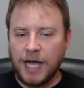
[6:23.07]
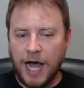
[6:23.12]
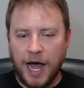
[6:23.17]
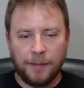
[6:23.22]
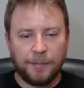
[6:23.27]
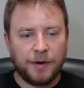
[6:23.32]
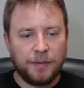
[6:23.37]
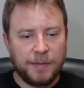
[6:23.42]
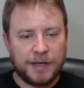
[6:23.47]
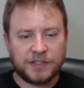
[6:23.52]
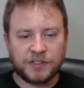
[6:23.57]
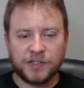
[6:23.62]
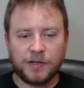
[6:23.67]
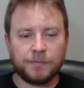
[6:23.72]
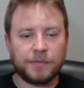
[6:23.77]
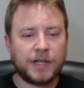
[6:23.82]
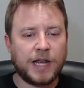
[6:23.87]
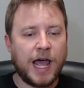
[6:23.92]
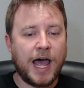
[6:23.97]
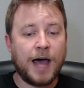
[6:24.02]
I'm going to make
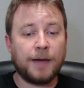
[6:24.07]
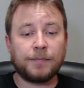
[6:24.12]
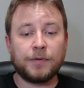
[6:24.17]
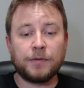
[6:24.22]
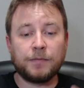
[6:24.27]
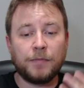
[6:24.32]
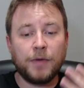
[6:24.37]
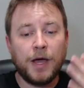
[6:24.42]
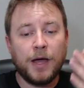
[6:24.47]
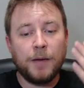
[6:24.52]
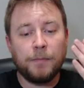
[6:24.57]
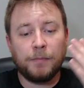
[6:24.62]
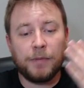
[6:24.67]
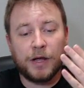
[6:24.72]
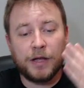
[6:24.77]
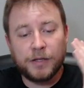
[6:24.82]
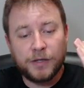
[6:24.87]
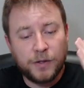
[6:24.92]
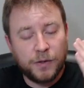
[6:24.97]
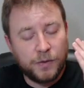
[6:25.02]
something happen.
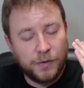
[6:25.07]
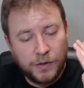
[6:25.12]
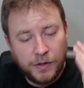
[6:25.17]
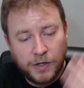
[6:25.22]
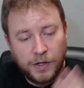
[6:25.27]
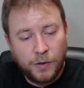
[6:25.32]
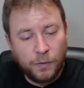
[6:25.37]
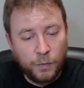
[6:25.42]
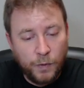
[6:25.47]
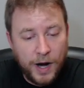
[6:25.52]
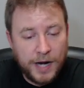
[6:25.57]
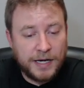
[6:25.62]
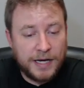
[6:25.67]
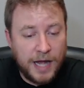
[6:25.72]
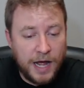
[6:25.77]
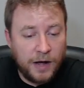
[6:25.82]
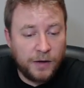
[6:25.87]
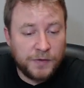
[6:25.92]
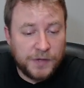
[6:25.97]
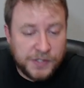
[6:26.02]
But Right
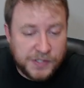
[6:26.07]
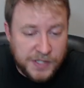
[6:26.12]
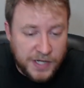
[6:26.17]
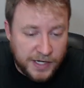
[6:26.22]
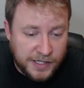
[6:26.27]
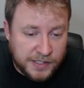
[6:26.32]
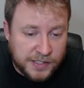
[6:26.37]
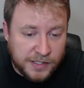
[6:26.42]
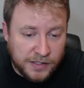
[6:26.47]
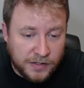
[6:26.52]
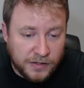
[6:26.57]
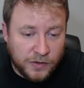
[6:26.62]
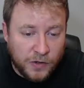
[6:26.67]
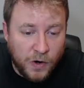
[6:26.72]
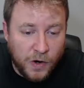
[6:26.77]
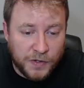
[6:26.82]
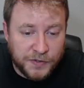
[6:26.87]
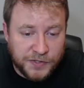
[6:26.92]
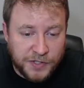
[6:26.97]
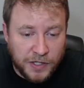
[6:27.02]
now, this knight's
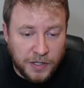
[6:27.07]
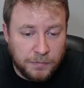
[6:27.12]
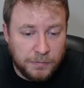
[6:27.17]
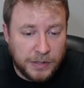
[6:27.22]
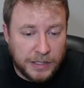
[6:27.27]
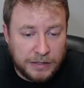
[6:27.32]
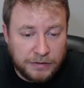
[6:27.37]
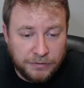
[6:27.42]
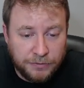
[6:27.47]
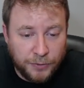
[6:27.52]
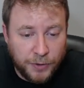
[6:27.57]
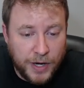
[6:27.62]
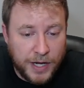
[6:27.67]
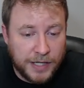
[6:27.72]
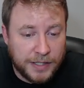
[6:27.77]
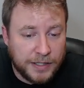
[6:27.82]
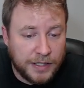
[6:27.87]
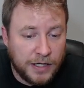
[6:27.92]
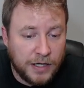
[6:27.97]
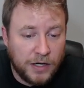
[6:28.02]
causing a big
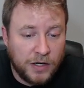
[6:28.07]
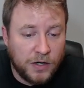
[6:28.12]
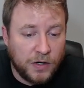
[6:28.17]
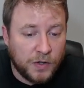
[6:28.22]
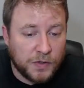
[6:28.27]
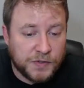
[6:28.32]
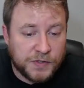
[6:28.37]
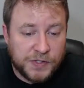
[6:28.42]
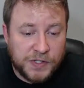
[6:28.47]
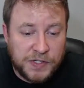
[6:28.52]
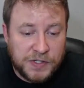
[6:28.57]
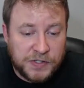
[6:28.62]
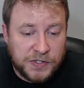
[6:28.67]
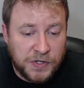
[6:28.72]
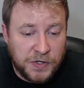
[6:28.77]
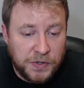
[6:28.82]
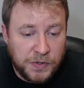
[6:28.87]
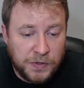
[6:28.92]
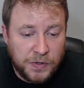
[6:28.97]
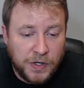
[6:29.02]
threat on
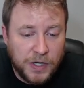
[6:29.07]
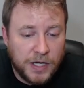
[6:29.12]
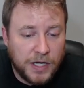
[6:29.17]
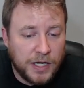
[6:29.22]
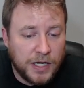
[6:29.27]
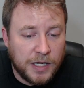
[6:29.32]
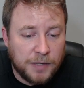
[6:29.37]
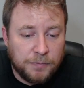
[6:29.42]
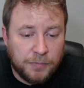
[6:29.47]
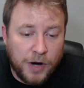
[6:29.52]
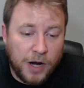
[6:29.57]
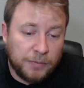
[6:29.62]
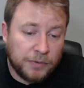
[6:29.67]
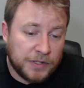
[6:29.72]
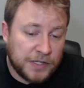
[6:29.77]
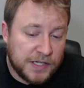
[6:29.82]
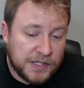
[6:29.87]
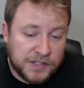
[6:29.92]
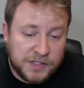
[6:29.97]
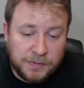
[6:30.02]
c2. Probably
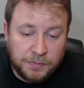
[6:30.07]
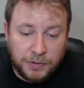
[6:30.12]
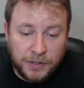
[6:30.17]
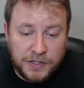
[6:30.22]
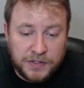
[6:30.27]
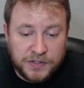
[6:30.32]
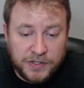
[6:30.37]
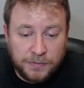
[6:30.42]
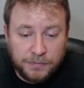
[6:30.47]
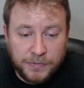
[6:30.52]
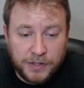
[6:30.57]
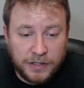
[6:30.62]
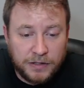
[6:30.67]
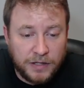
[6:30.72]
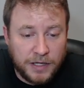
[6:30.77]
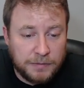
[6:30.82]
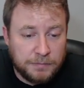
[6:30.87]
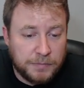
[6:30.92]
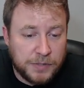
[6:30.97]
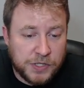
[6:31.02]
needs to play something
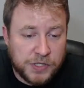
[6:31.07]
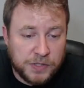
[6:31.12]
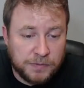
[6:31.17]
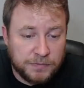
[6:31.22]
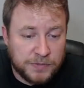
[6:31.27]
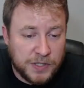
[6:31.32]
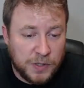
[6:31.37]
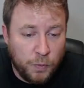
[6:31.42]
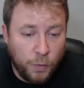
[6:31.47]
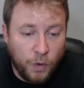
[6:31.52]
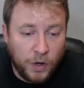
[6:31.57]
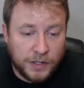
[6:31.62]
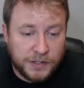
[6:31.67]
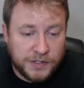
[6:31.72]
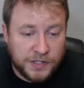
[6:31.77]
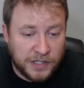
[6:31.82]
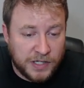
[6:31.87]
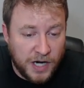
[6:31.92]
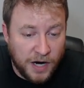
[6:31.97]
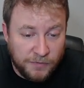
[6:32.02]
like bishop d1
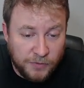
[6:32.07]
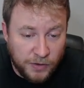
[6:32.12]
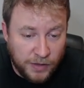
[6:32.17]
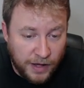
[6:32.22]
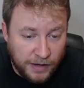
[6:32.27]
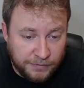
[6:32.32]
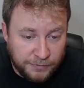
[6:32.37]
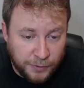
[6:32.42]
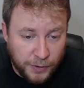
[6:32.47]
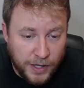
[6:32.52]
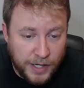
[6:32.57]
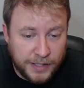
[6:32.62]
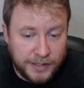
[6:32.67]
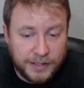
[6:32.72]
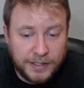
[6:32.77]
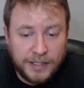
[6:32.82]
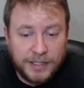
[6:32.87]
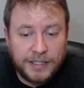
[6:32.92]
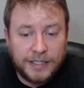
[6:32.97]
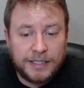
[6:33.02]
to cover that
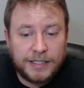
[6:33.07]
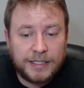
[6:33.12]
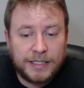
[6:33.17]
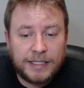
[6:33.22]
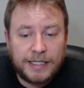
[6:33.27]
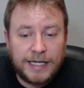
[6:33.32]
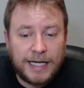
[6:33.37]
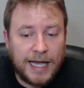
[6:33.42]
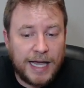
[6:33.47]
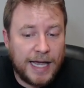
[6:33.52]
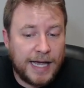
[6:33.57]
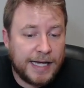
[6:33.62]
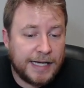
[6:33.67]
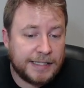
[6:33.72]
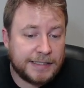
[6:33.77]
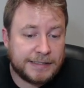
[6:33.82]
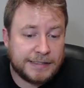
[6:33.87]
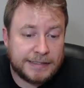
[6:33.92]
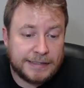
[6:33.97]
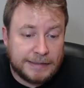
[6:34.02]
threat.
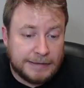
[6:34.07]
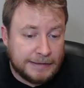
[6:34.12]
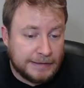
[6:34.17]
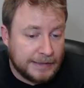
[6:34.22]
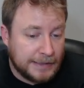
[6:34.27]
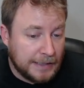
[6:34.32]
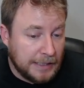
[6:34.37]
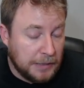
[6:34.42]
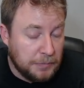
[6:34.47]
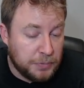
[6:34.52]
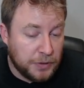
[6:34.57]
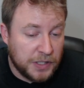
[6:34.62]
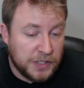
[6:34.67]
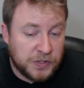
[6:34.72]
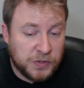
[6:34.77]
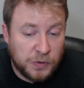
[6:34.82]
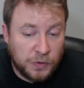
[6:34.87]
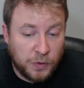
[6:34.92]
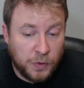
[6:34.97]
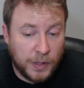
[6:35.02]
And he played
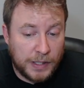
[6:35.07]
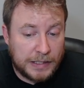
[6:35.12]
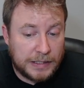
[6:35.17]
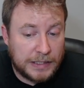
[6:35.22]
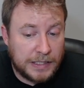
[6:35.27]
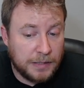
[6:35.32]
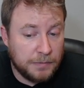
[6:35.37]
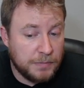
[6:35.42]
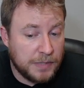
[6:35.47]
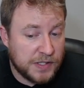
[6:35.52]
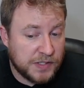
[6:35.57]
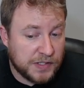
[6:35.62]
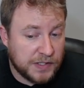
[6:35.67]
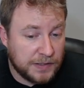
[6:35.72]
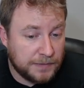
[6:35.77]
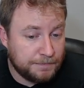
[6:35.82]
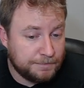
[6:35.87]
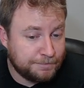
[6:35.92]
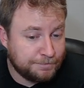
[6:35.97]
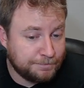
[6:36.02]
too quickly and missed it.